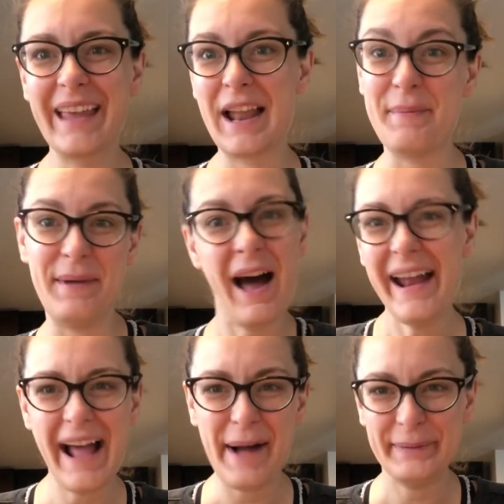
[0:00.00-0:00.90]
And I'm
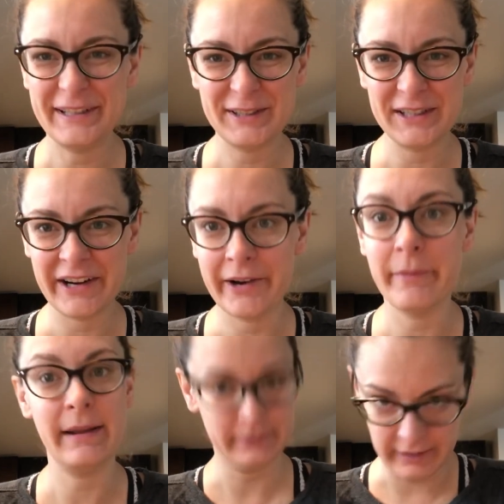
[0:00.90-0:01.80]
not happy to share,
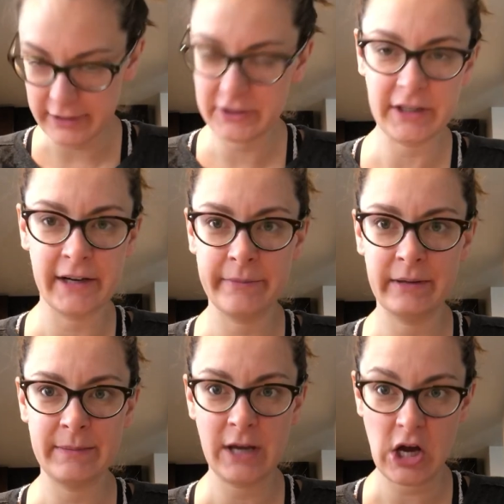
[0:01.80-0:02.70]
but I'm going to share. I'm
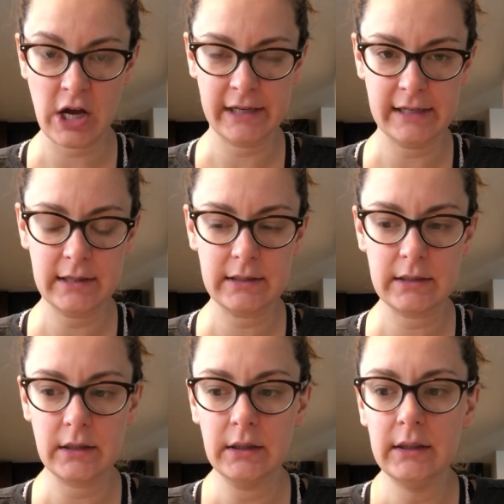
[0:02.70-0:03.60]
going to be honest.